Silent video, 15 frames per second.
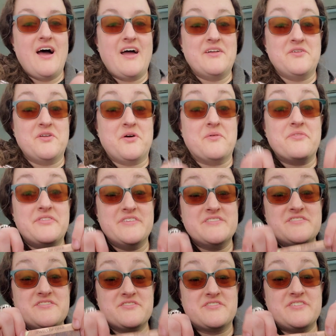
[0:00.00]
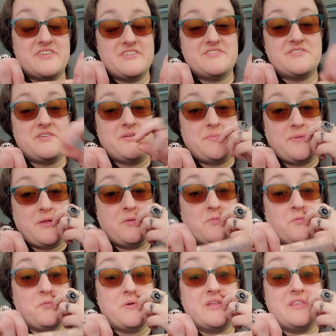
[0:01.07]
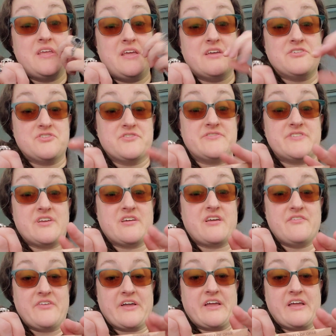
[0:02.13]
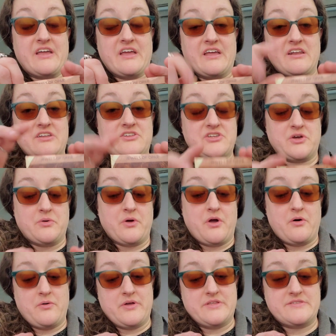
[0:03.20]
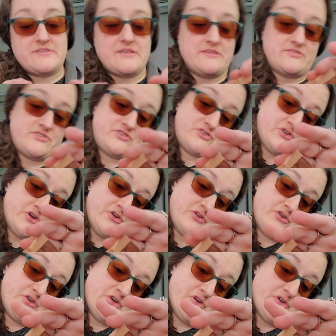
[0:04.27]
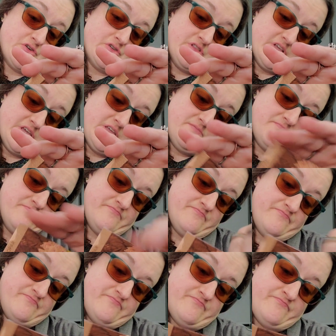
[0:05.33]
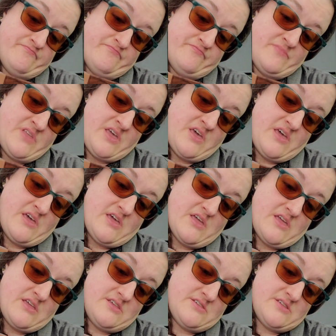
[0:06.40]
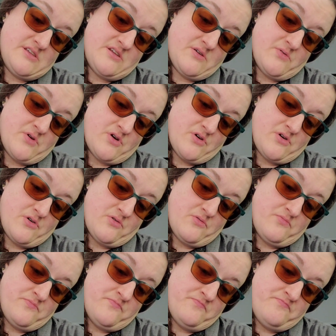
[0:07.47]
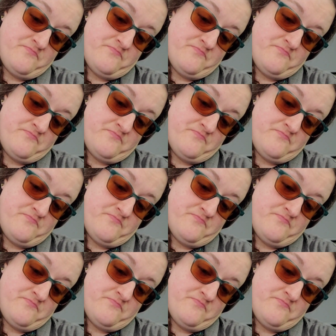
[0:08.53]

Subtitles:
I don't know. This looks like it's going to be really interesting if I can get it to grow. It says start early. Easy to grow.